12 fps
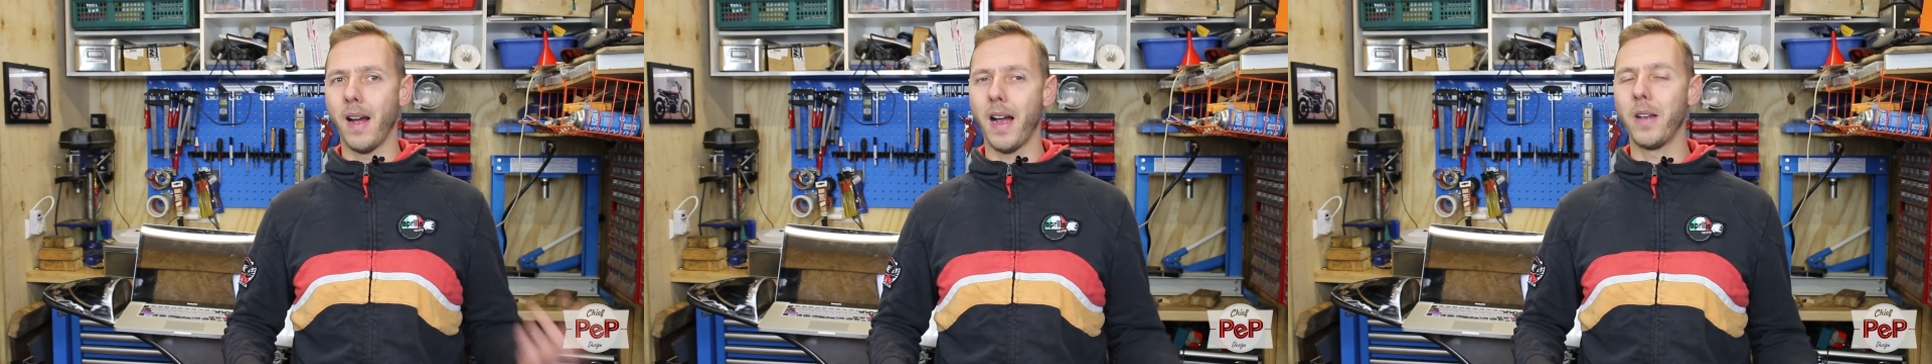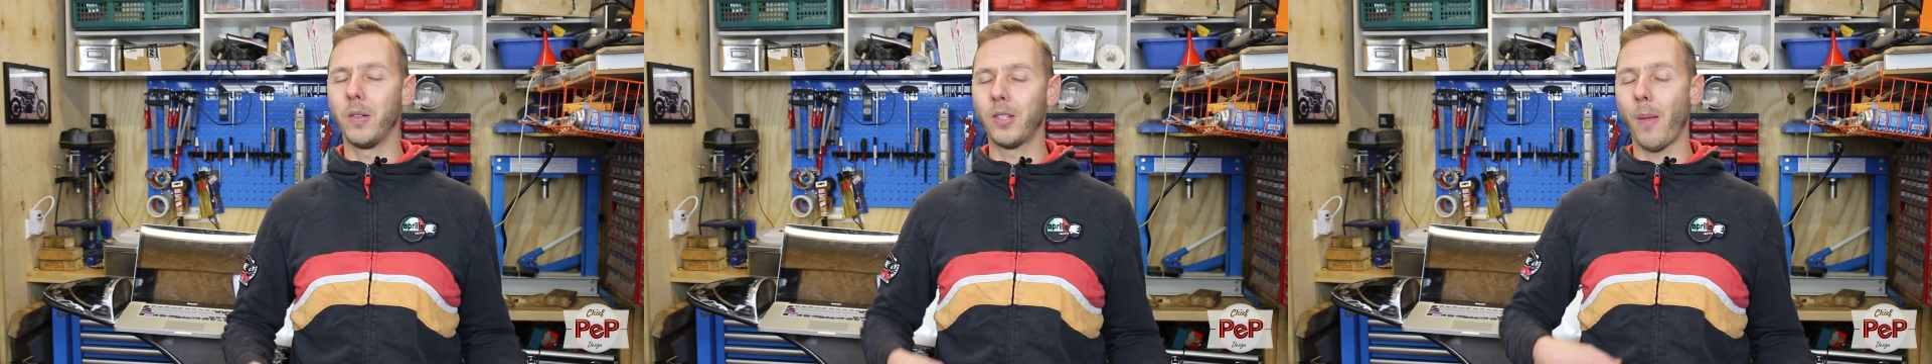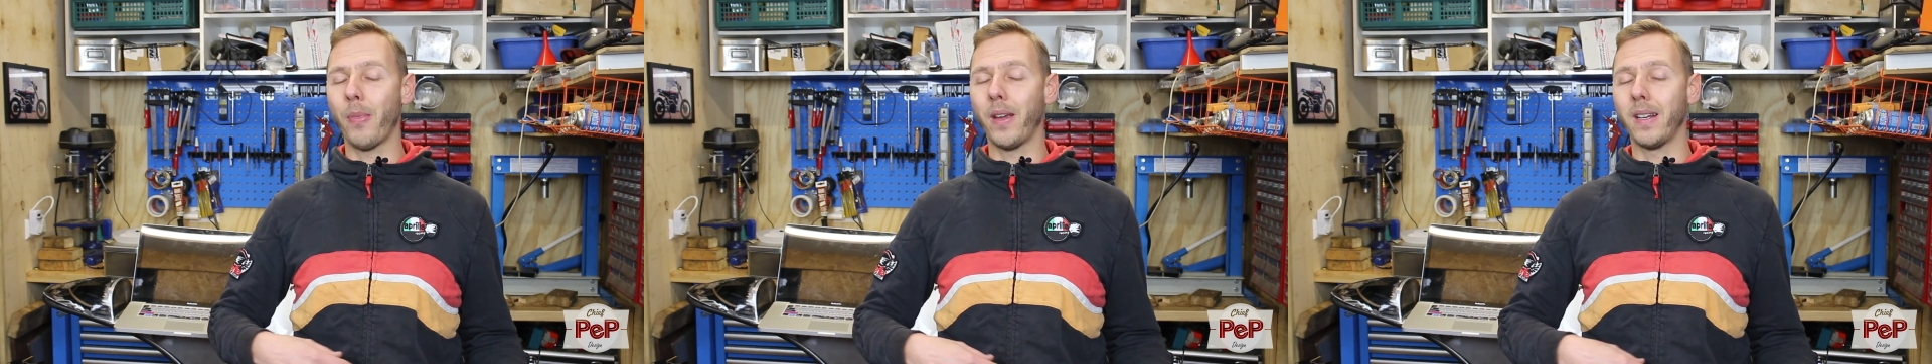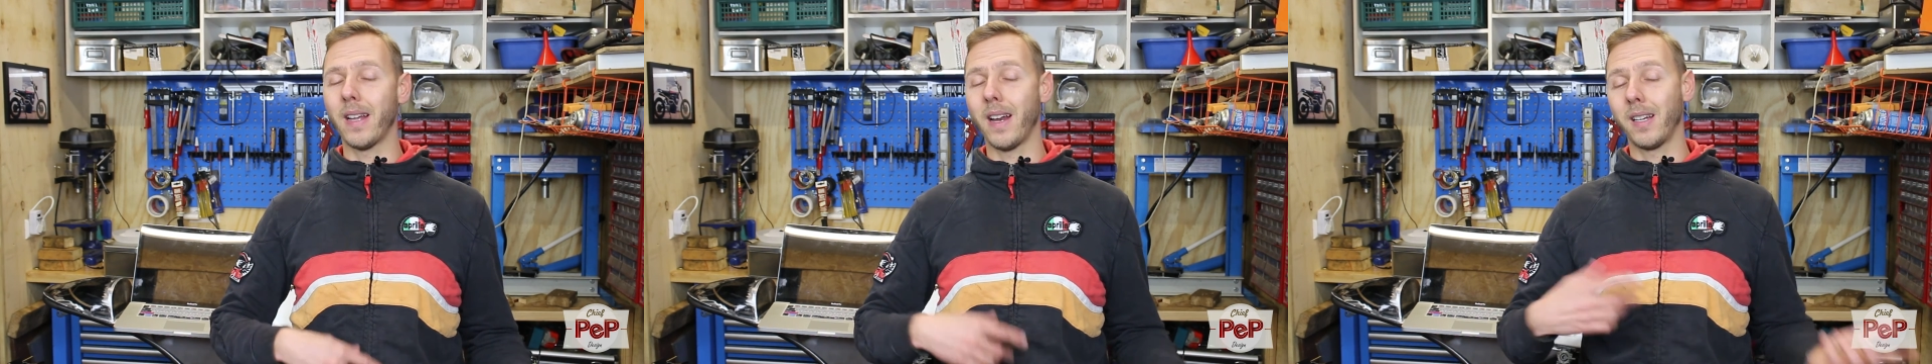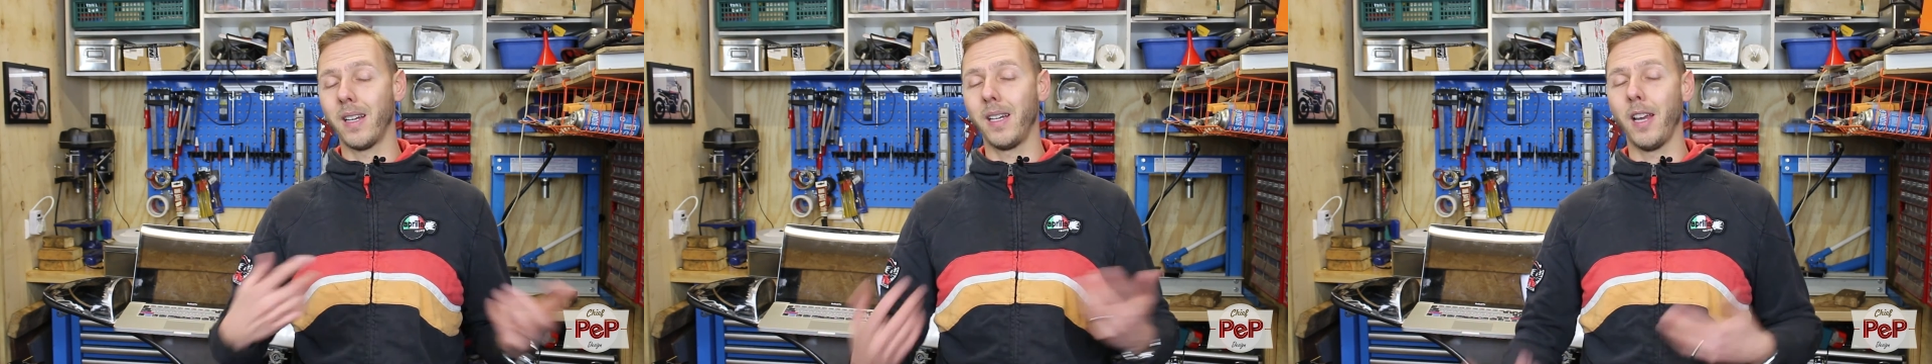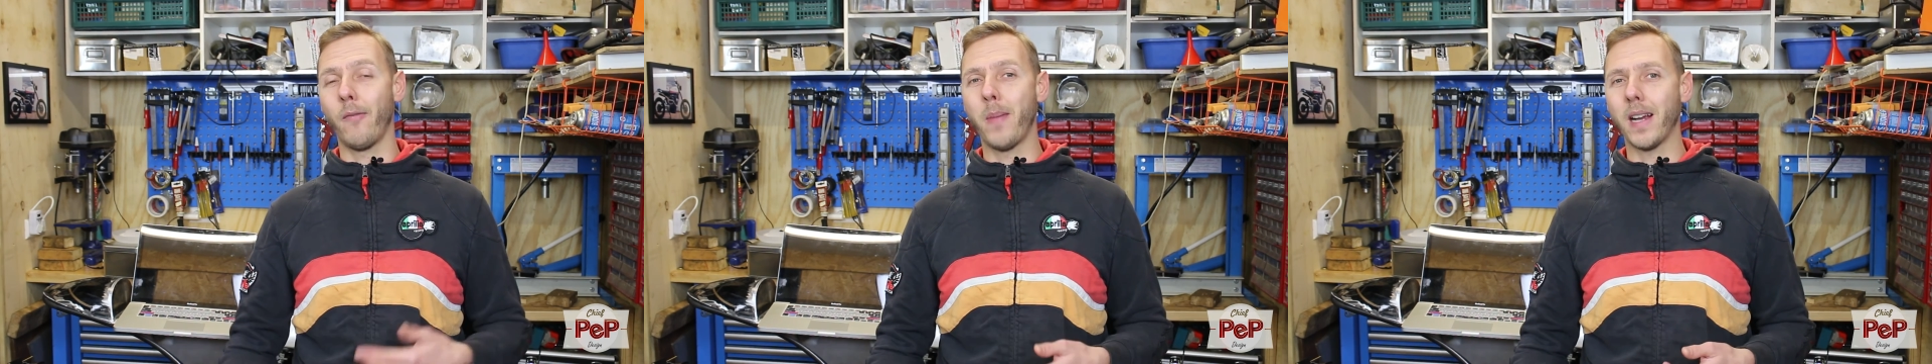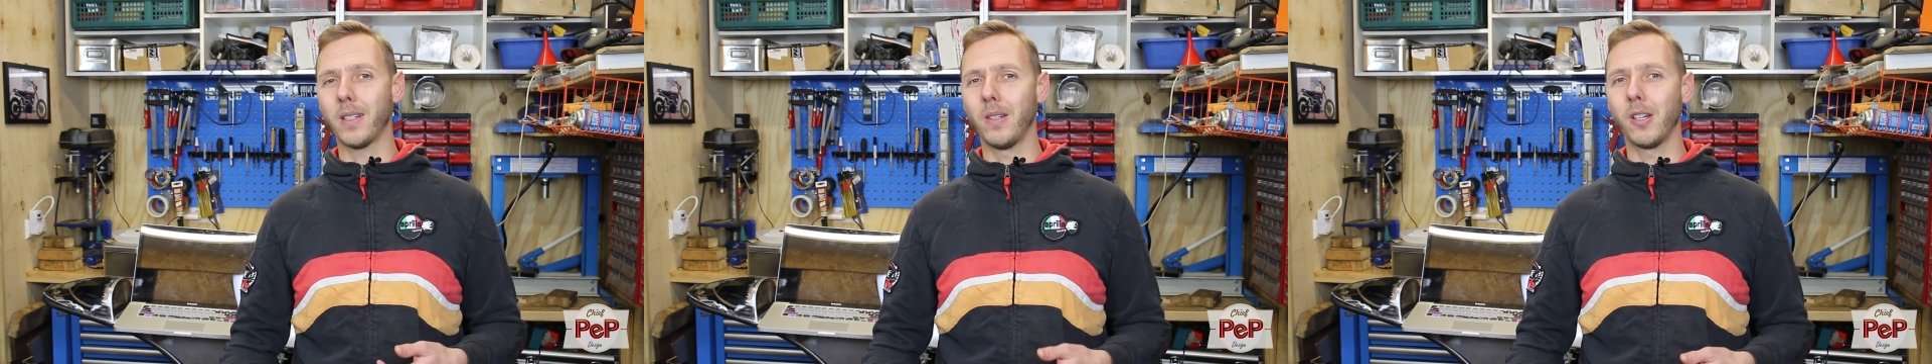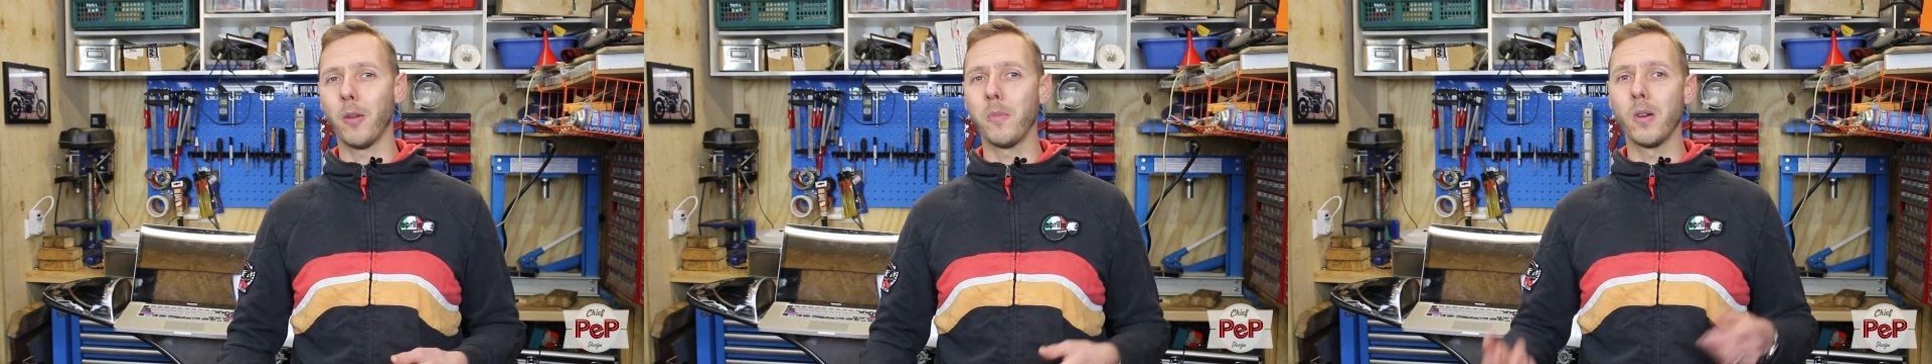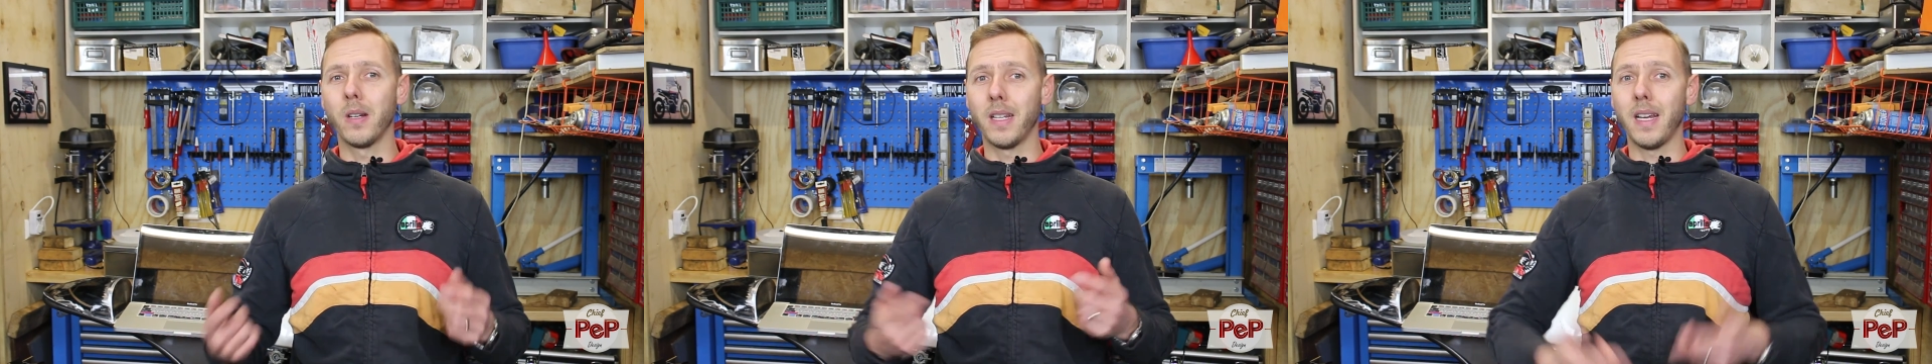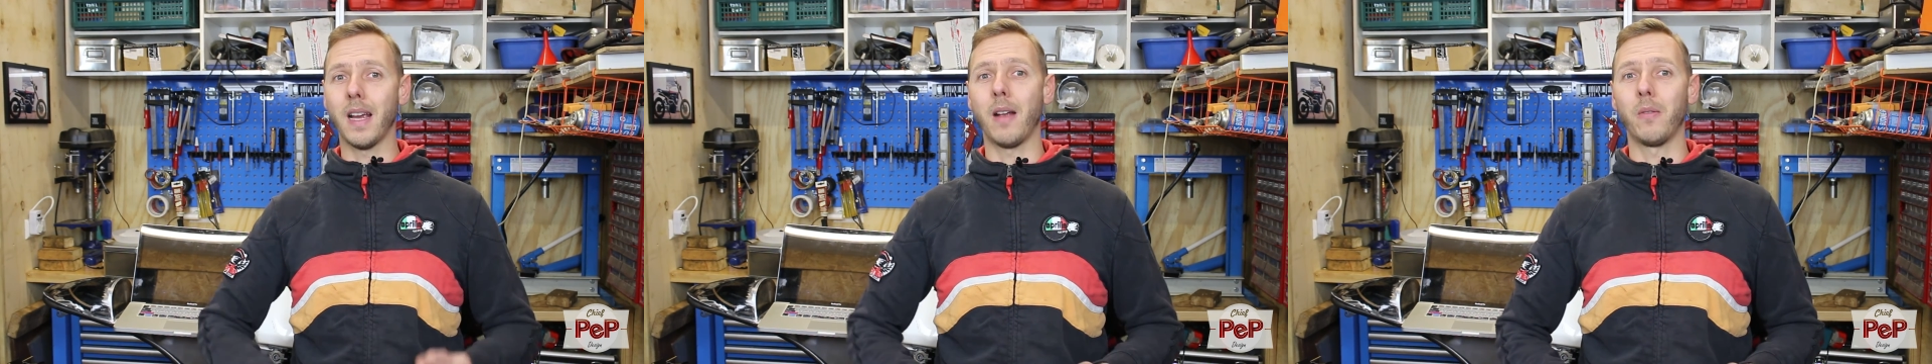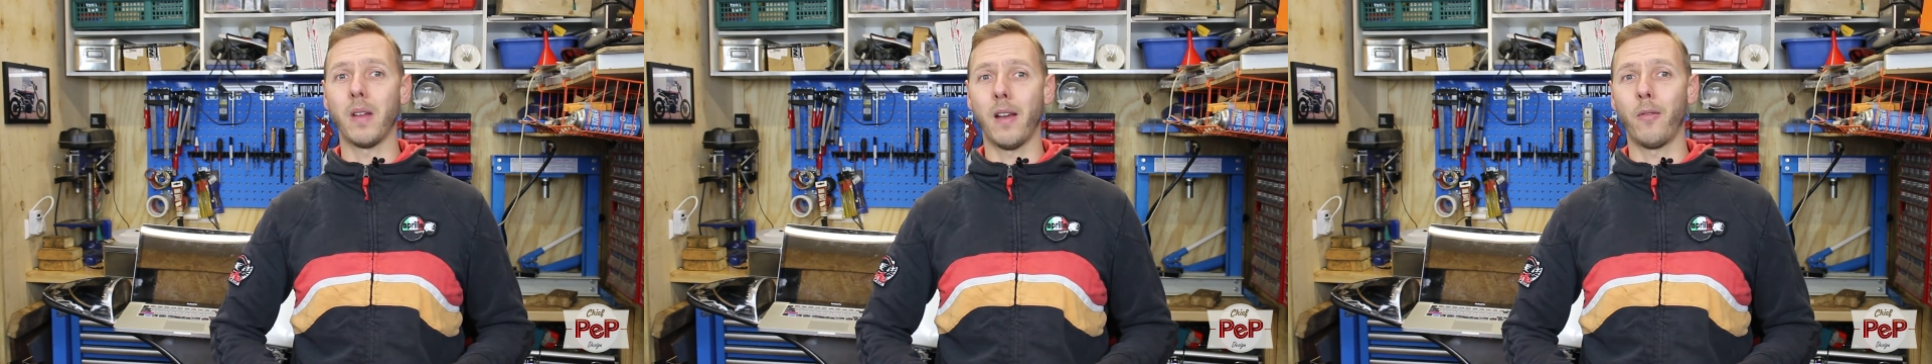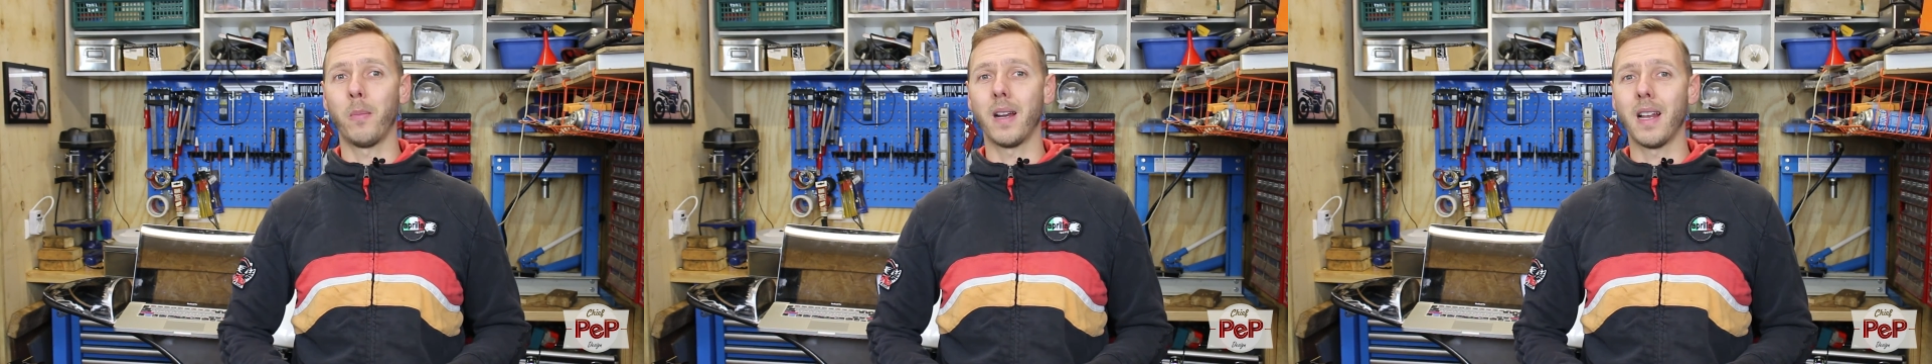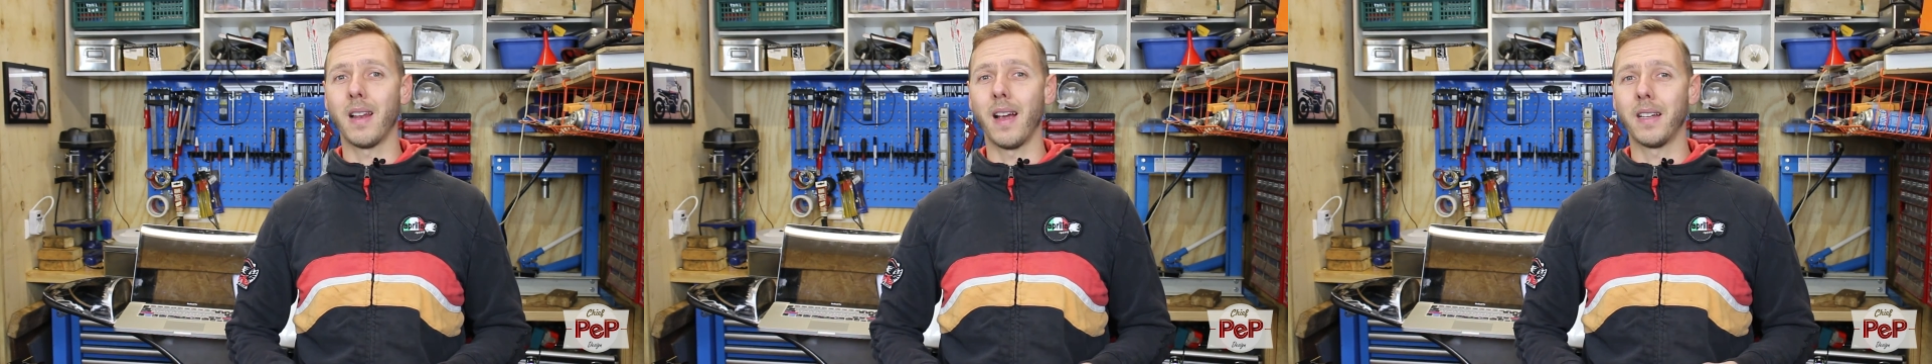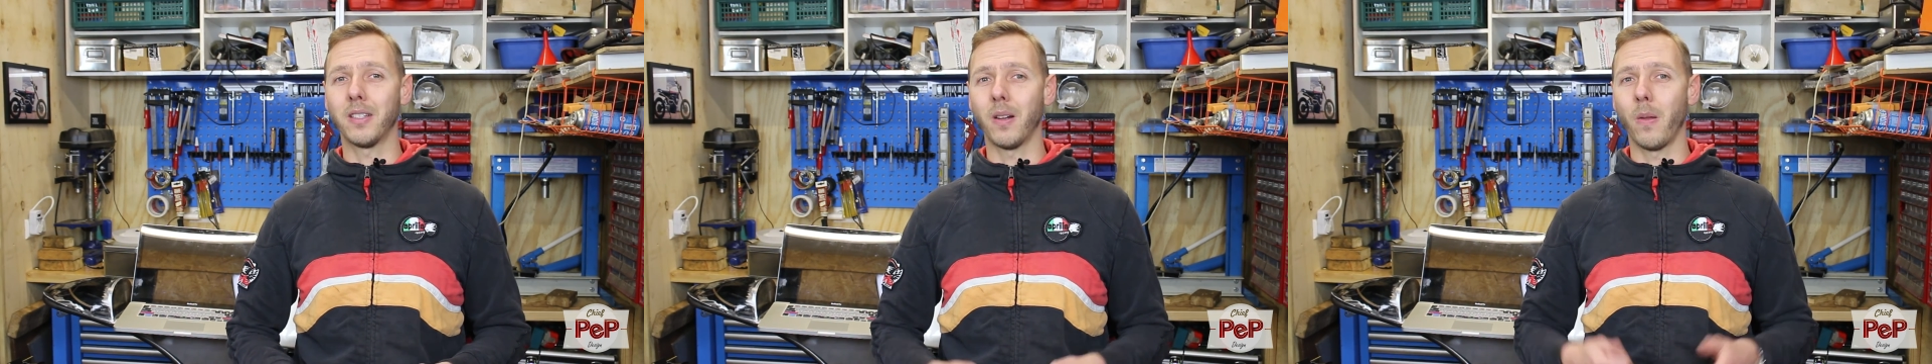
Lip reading: I do something that I can give back to the community and everybody likes.